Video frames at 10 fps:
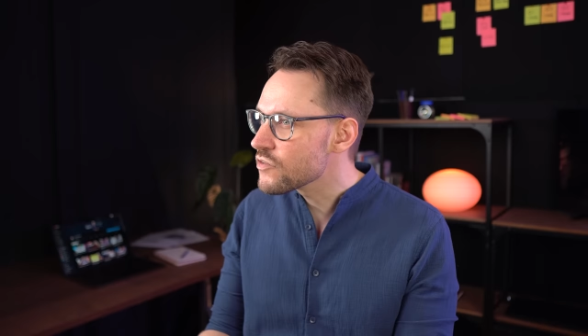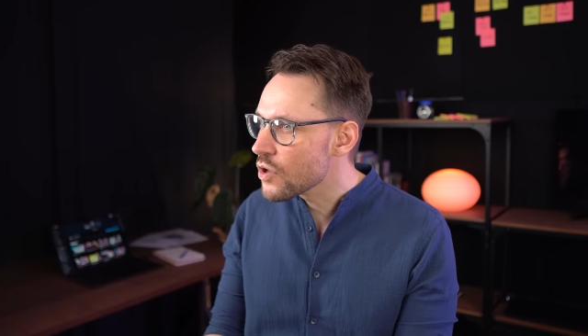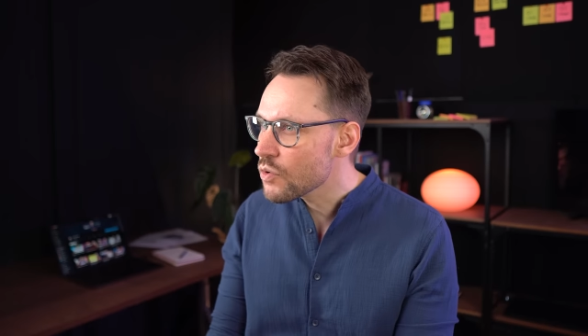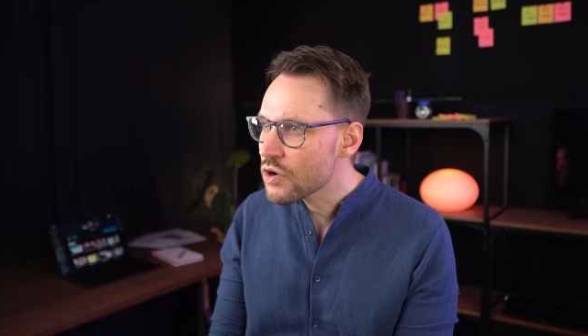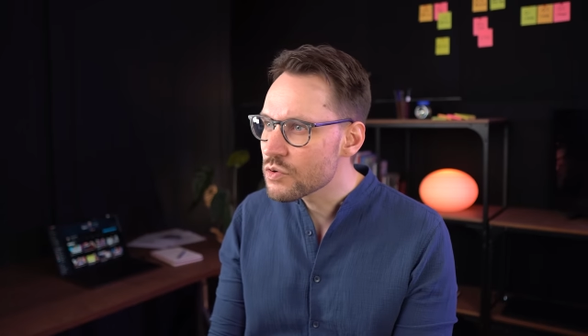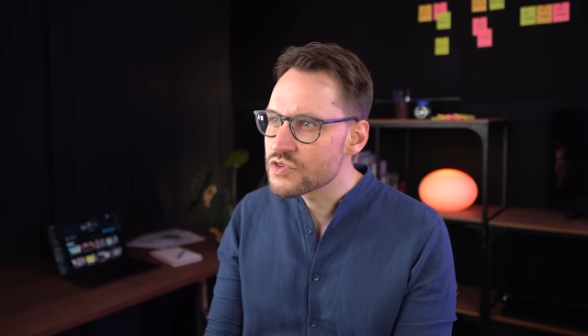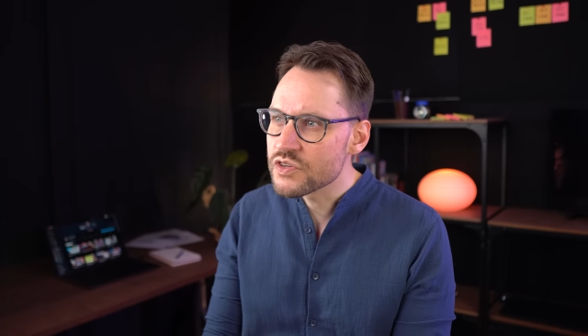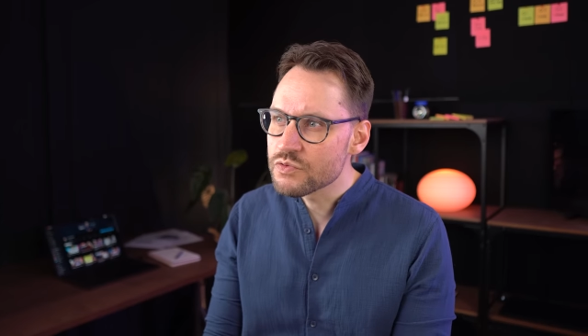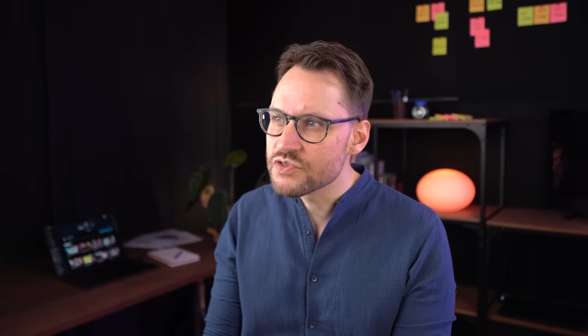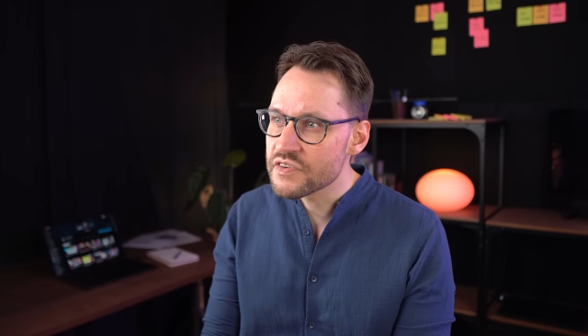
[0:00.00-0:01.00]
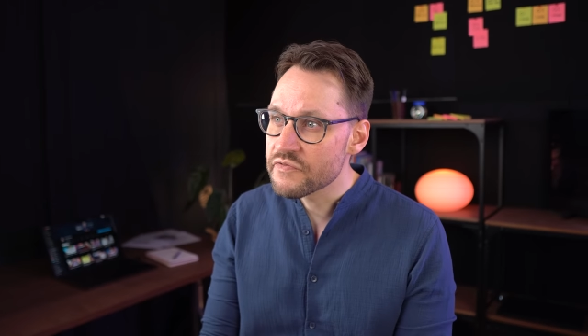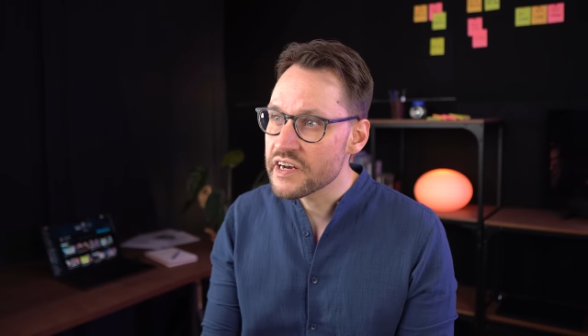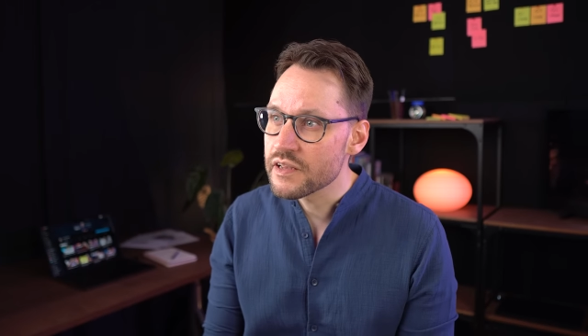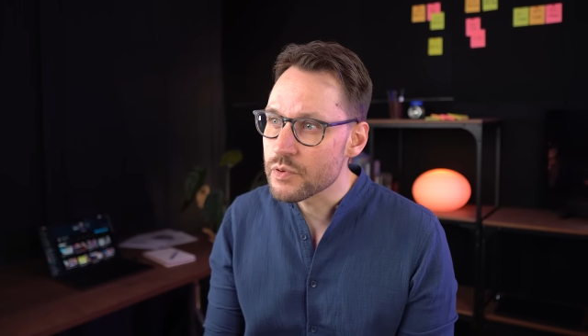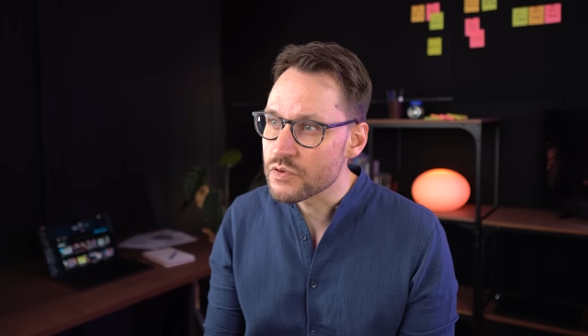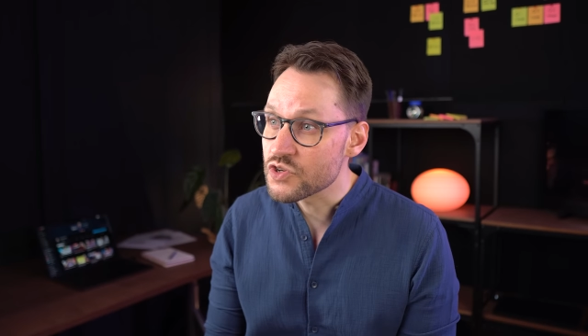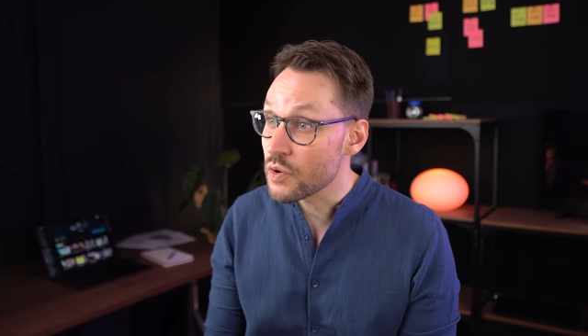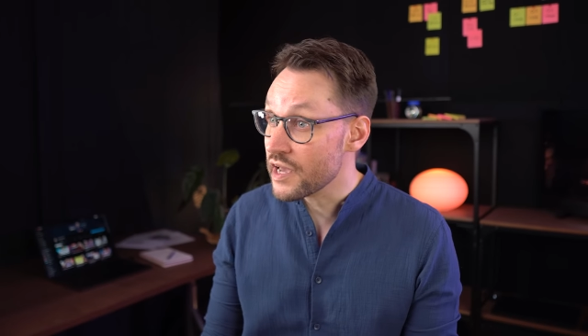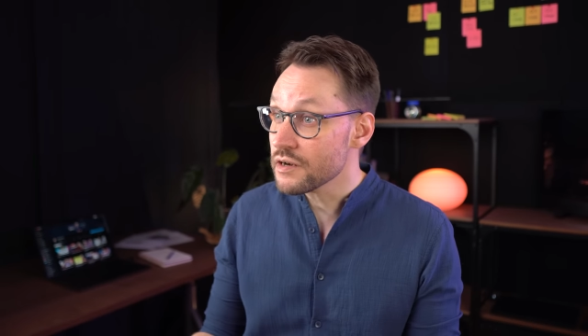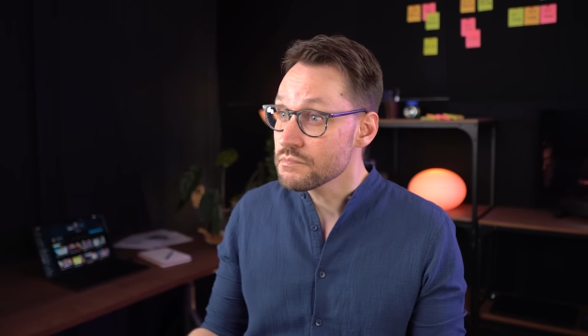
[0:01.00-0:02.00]
low-code solutions available, so
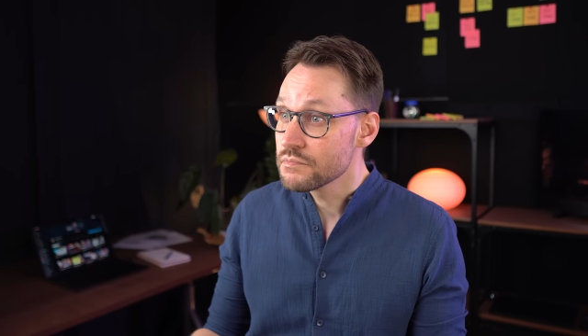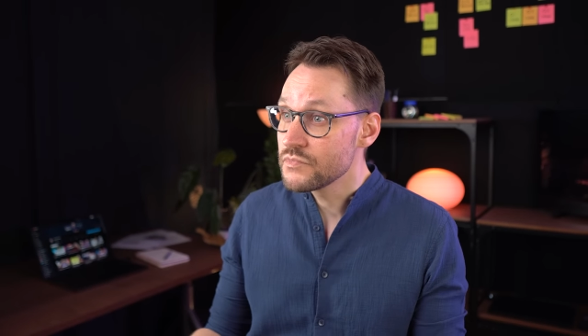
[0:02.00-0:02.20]
again,